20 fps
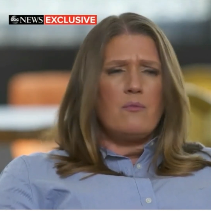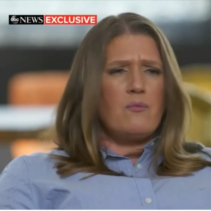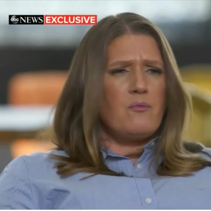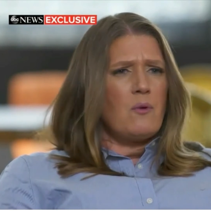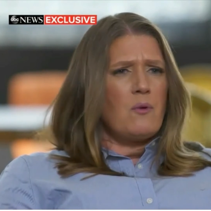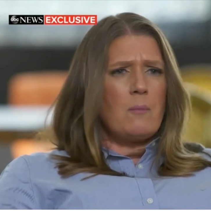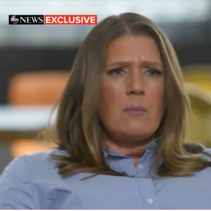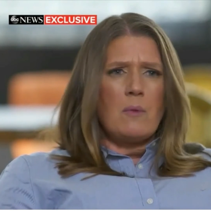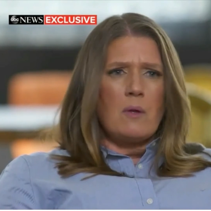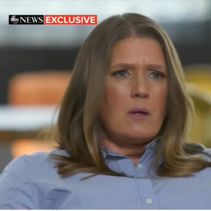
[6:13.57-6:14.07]

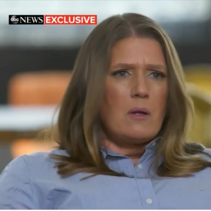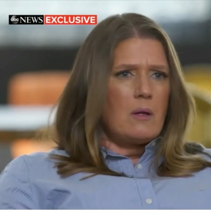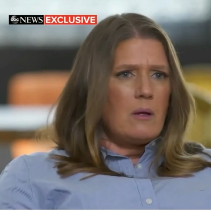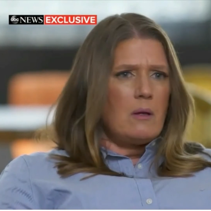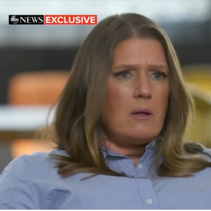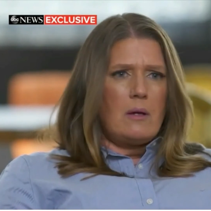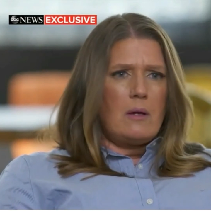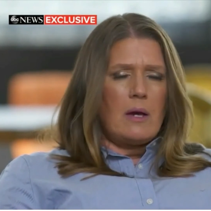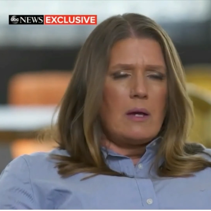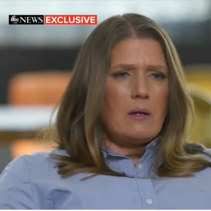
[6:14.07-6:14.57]
from the
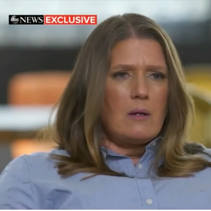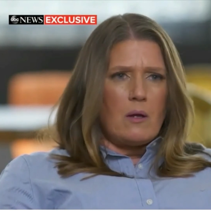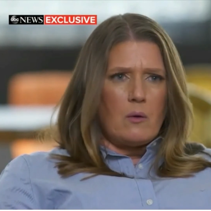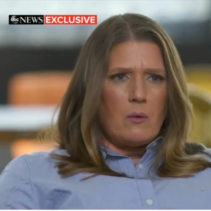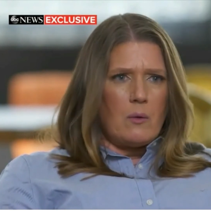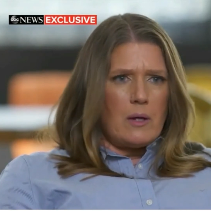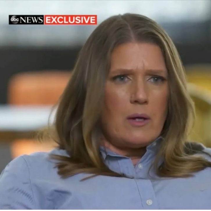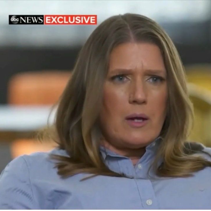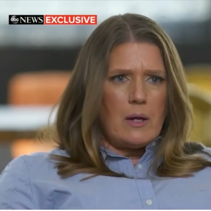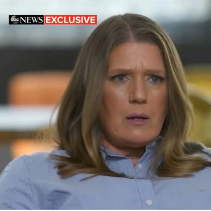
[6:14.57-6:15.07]

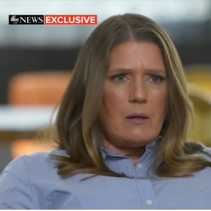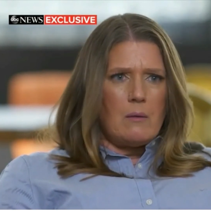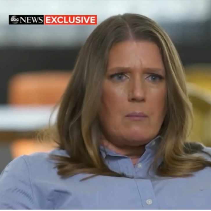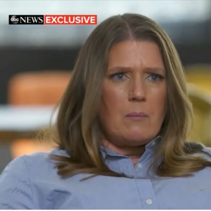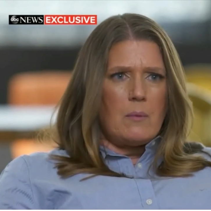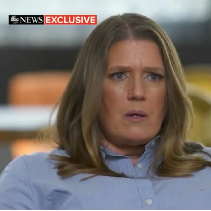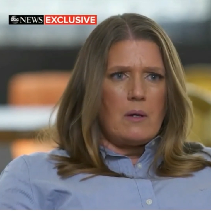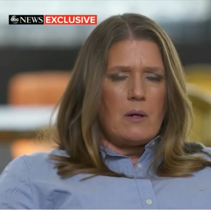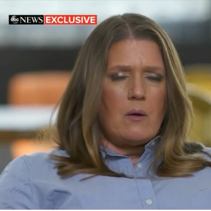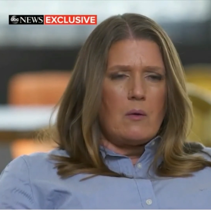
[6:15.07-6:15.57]
get-go, it
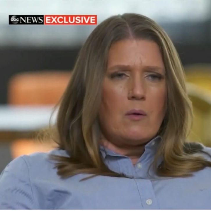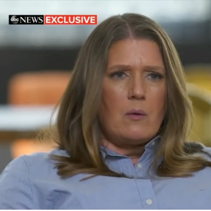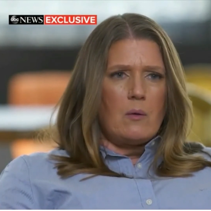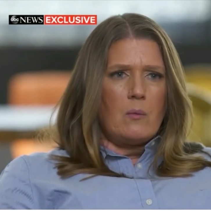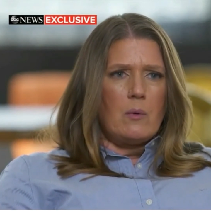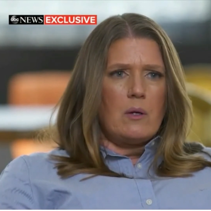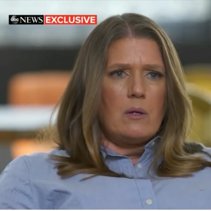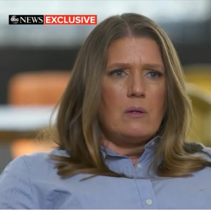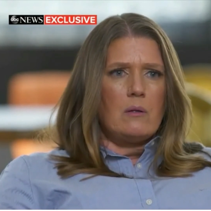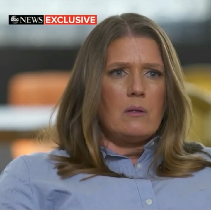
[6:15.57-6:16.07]
hadn't been
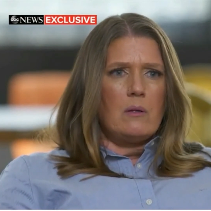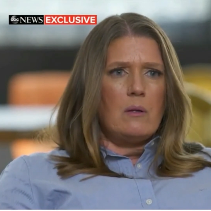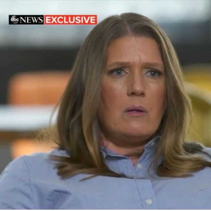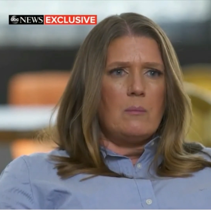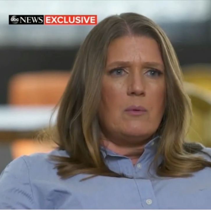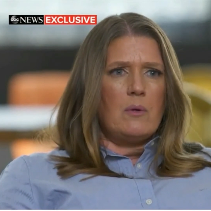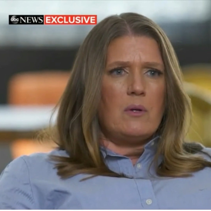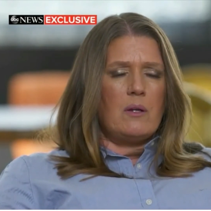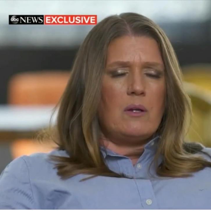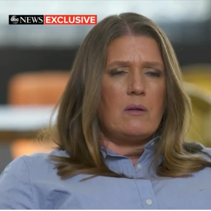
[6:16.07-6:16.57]
going well
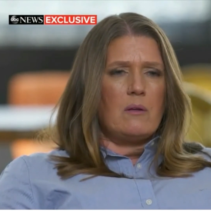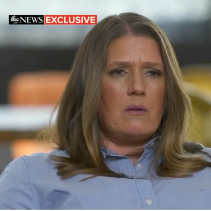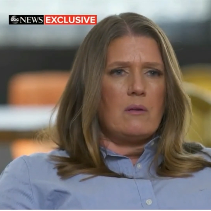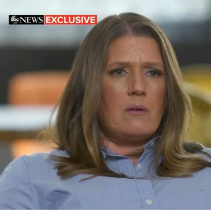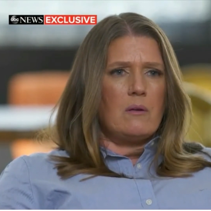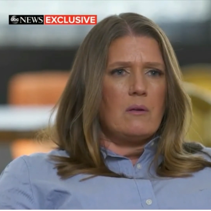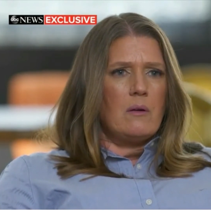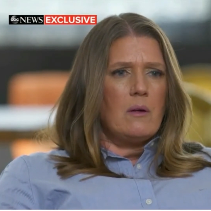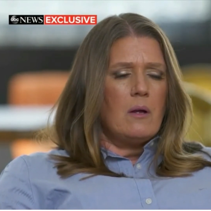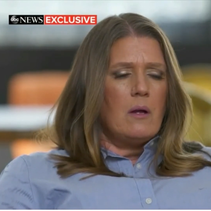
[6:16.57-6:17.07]
in
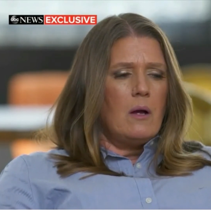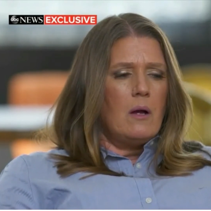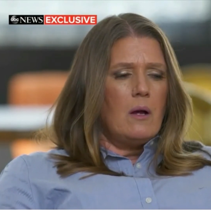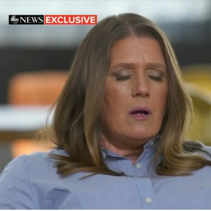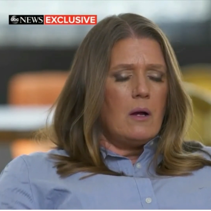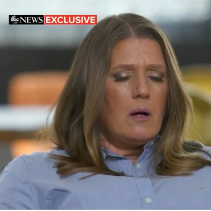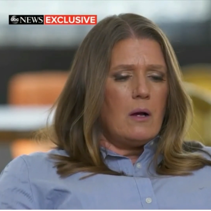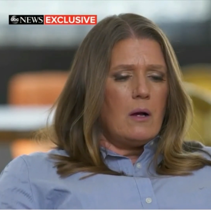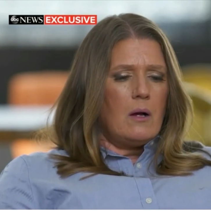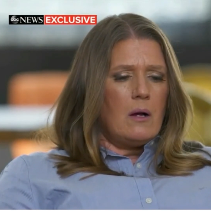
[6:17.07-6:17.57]
particular.
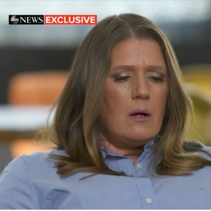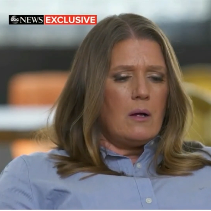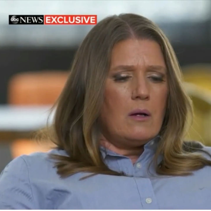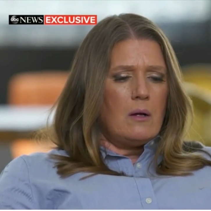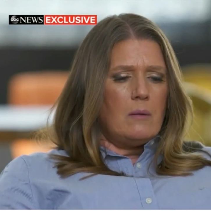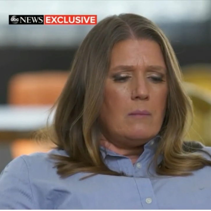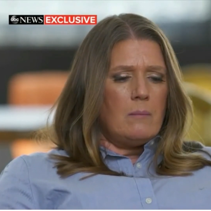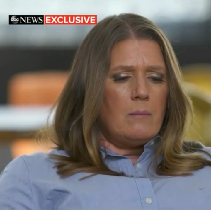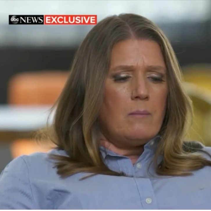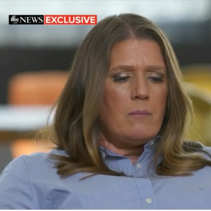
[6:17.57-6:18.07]

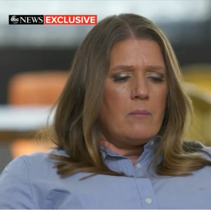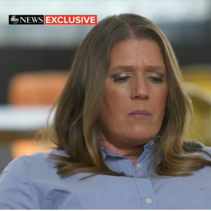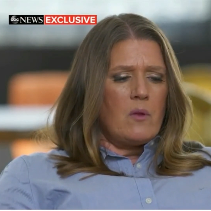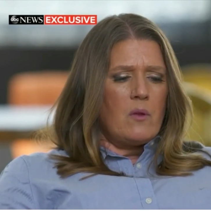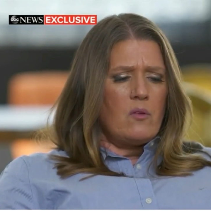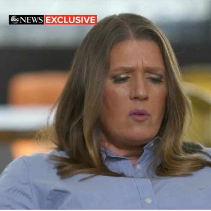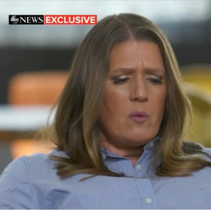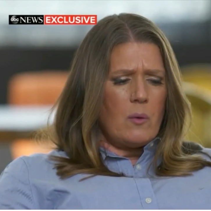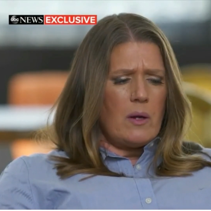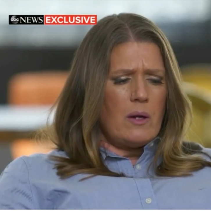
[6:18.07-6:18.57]
Um,
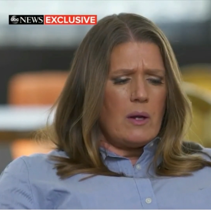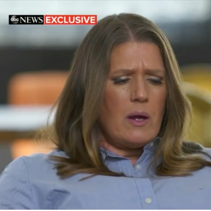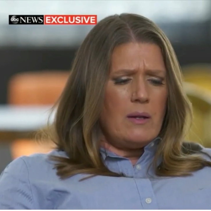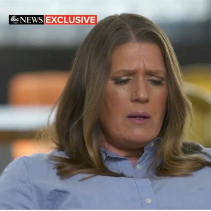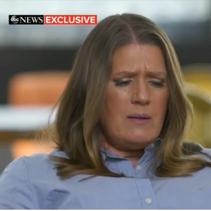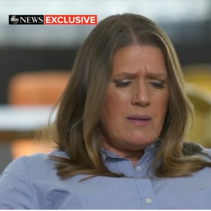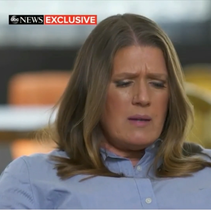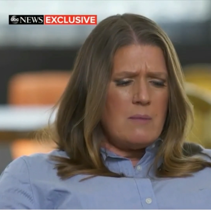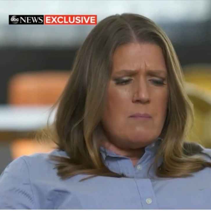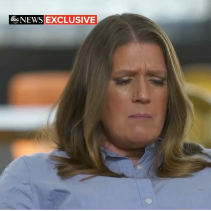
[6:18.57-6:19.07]
so I, I,
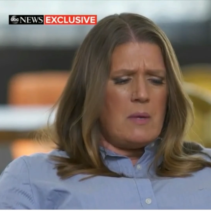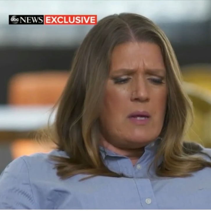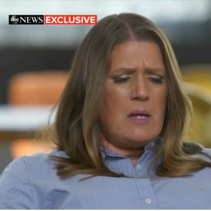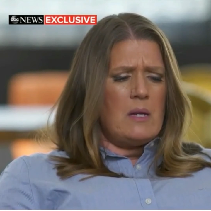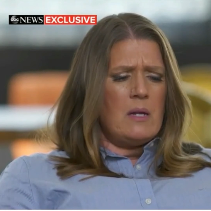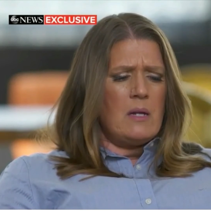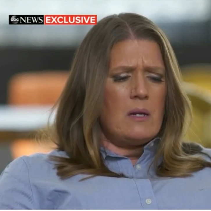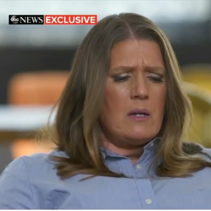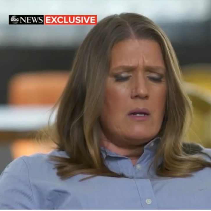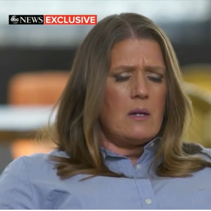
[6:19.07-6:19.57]
did mean
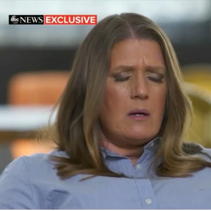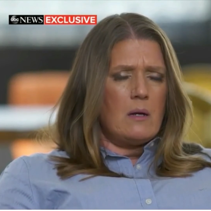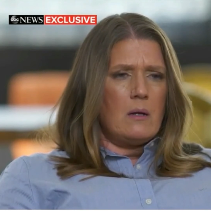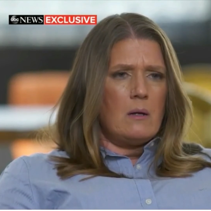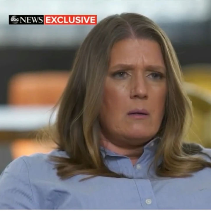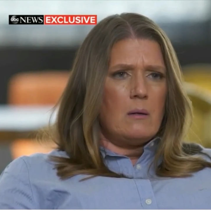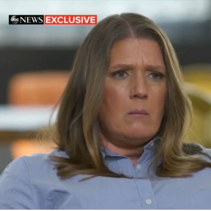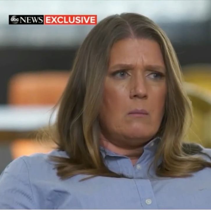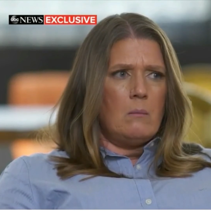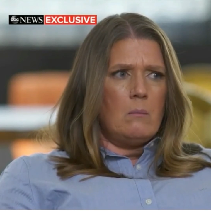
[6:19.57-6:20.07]
it.
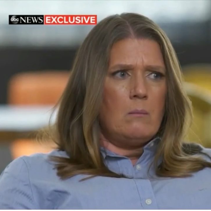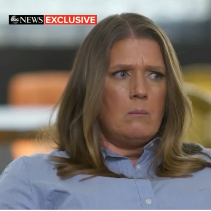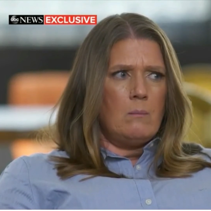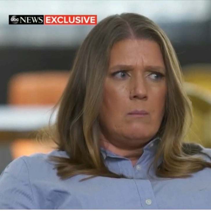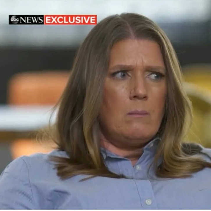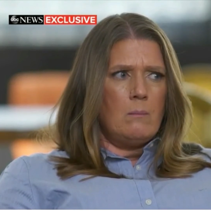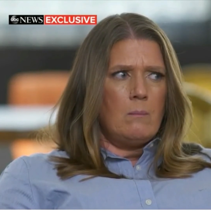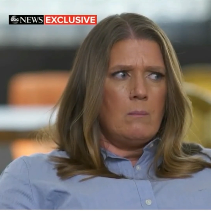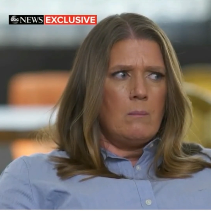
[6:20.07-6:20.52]
Um,